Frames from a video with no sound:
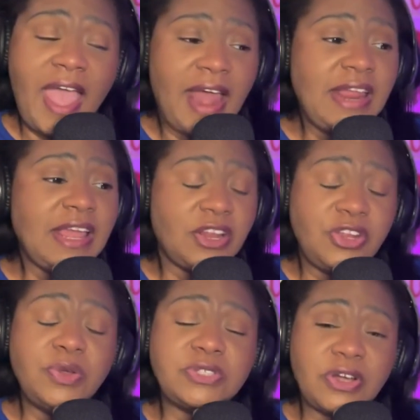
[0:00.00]
and he
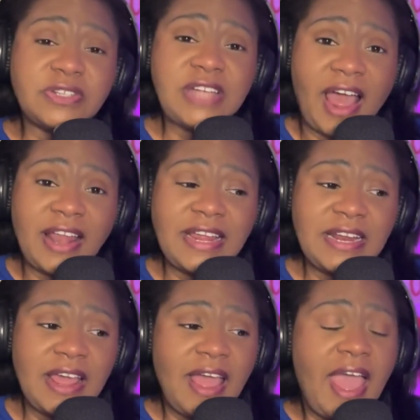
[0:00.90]
can use her
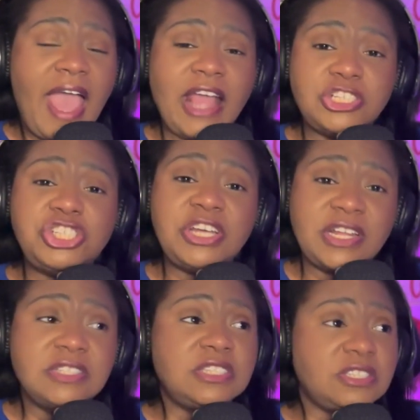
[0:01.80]
talent and she
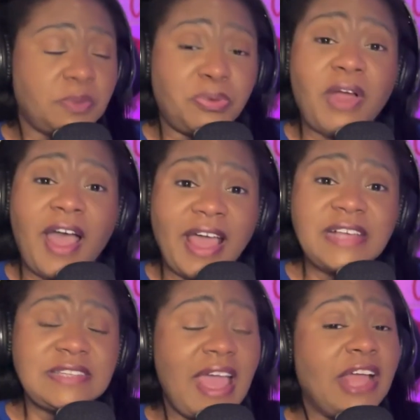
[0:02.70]
can
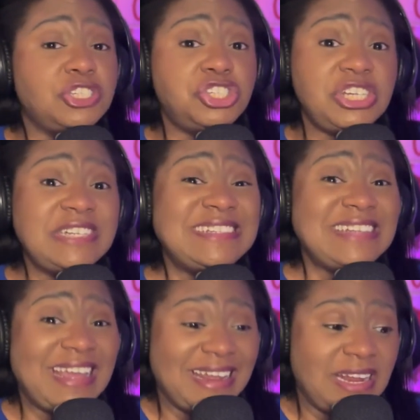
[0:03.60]
surprise, and she
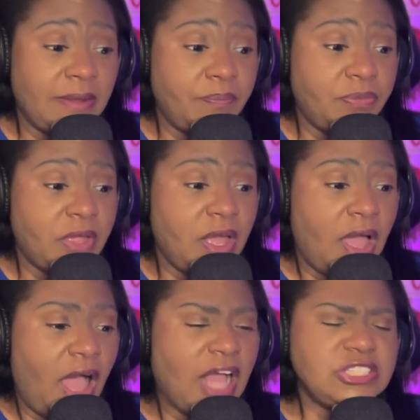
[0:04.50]
did.
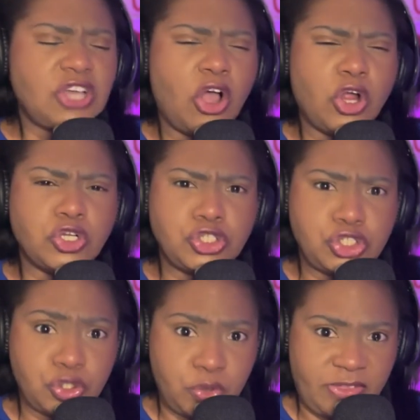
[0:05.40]
I saw her
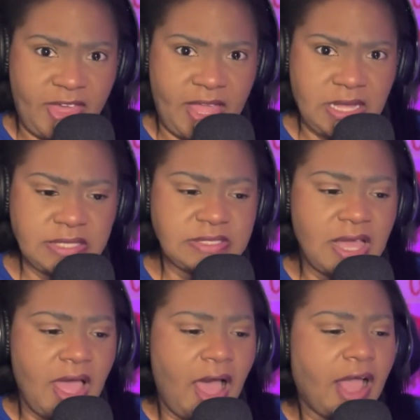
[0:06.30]
do things.
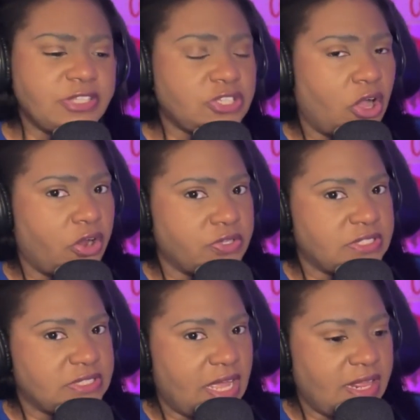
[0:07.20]
I saw her
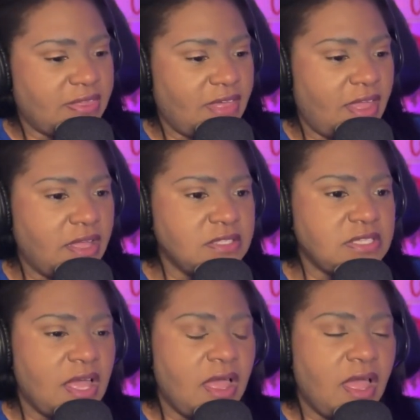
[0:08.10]
say things